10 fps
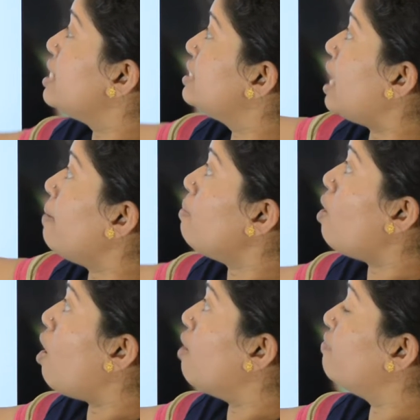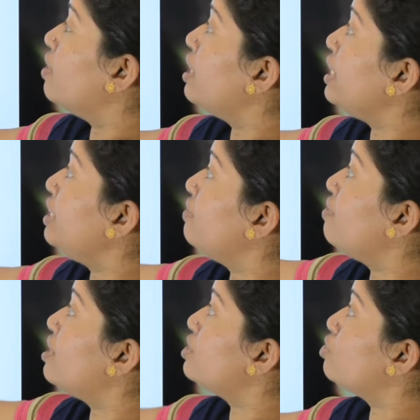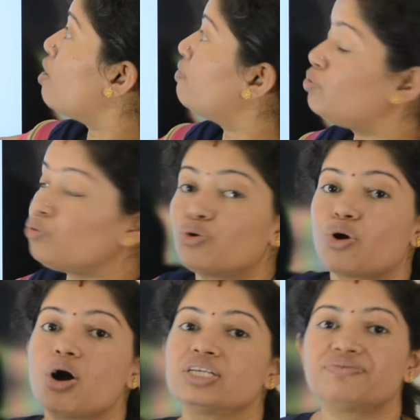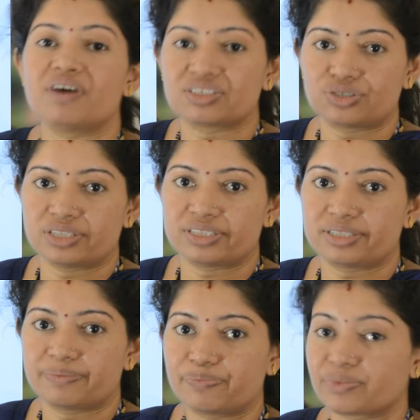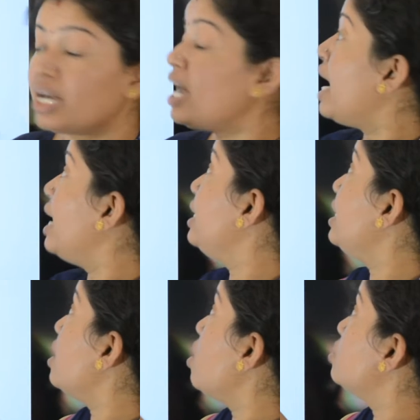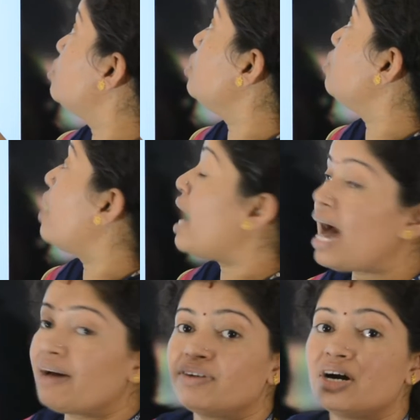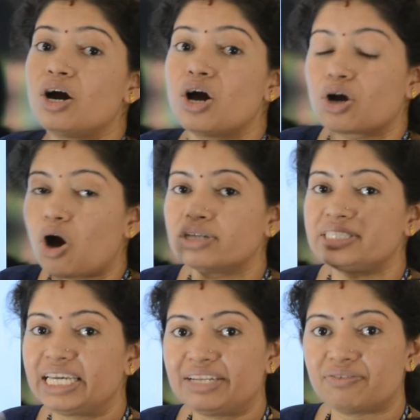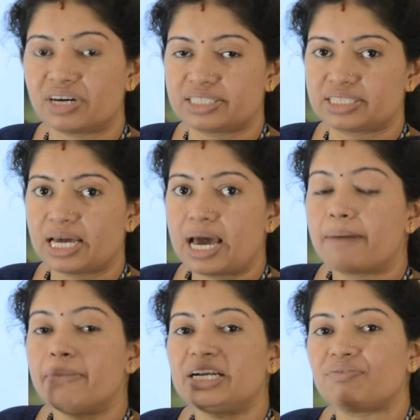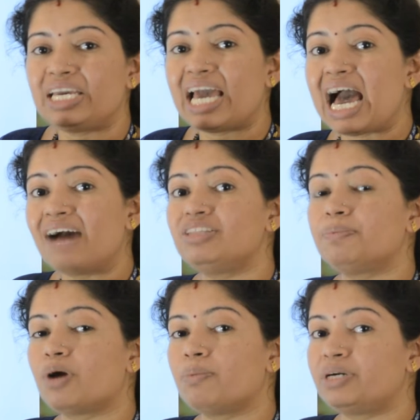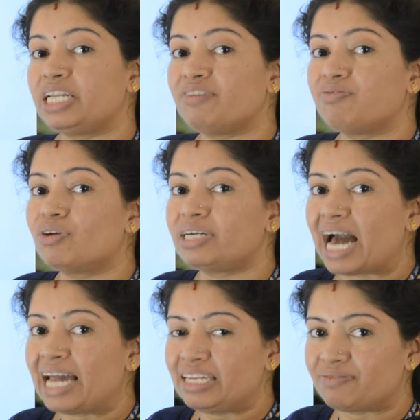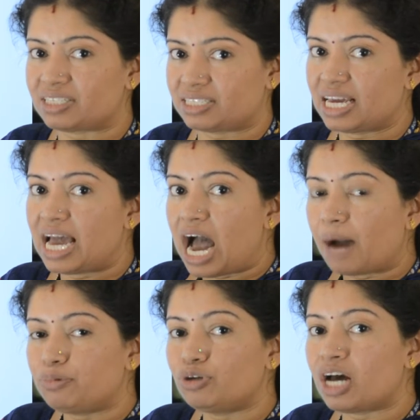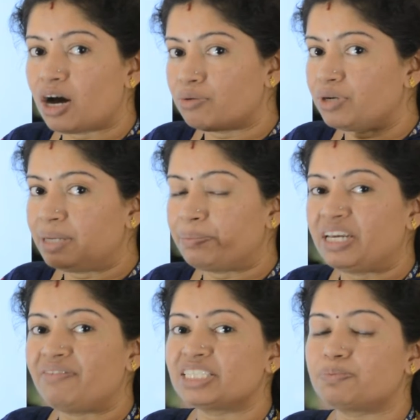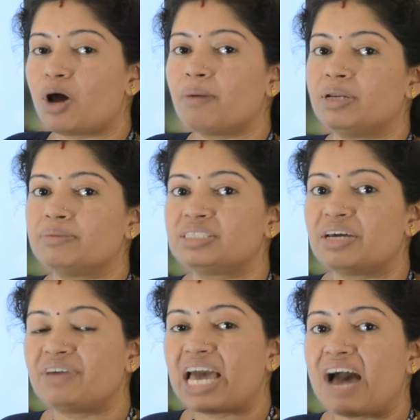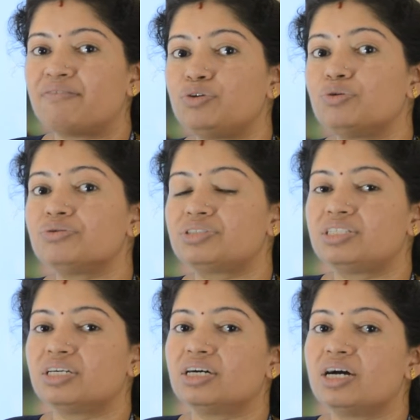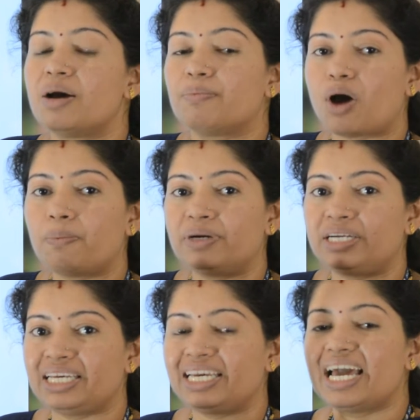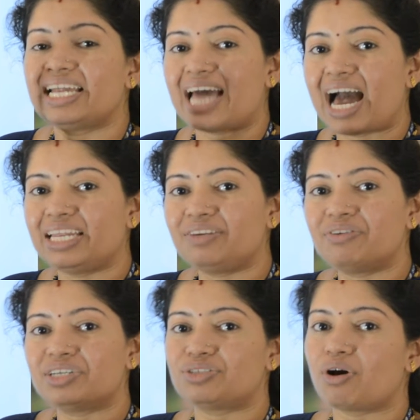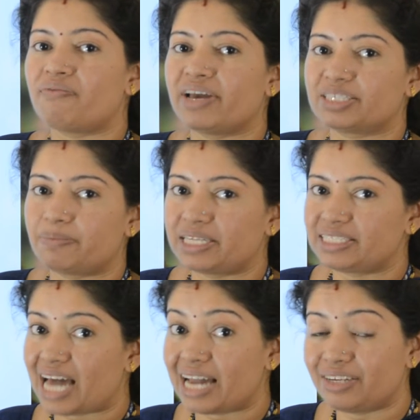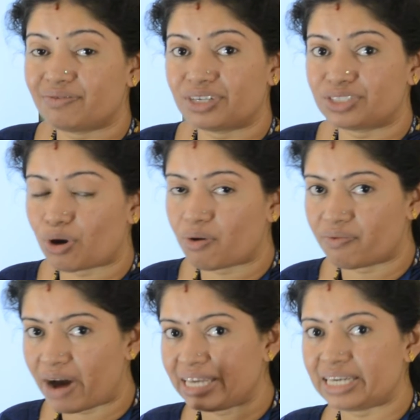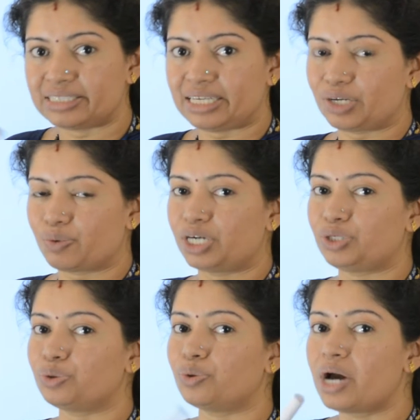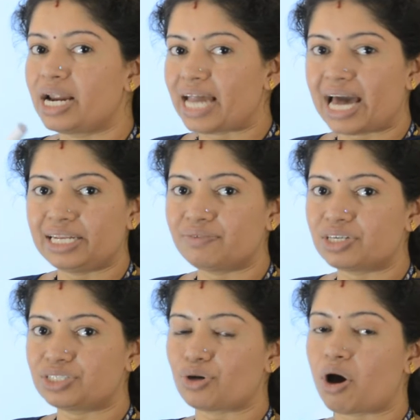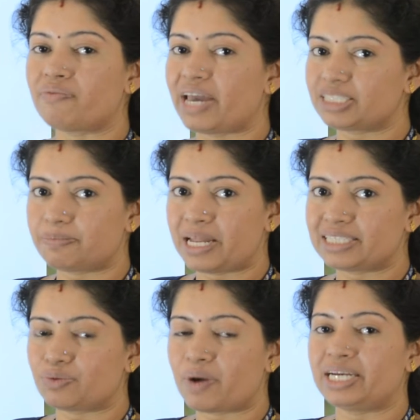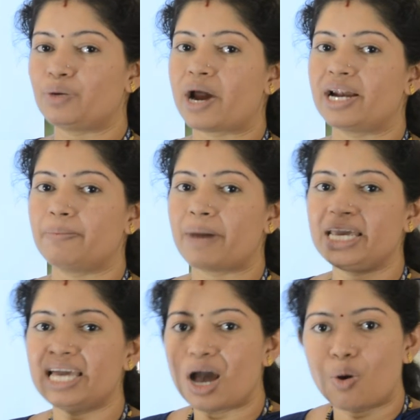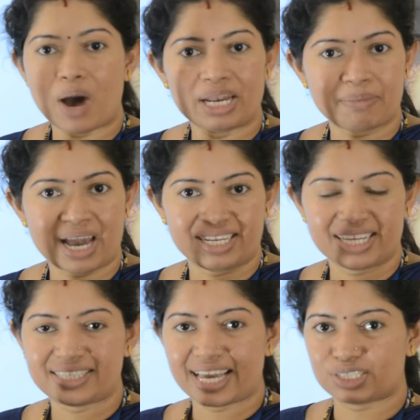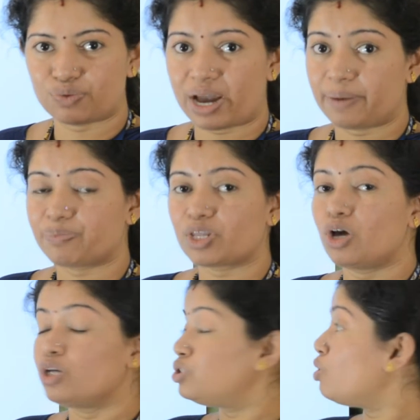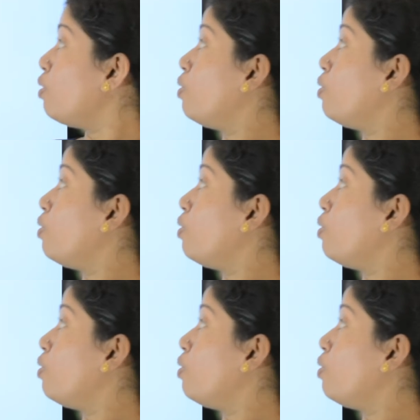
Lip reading: sum of inverse of two cos functions, and here also you have a cos inverse, but we have the property for tan inverse. Up to now in previous problems we have used the property tan inverse of x plus tan inverse of y is equal to tan inverse of x plus y divided by 1 minus xy. So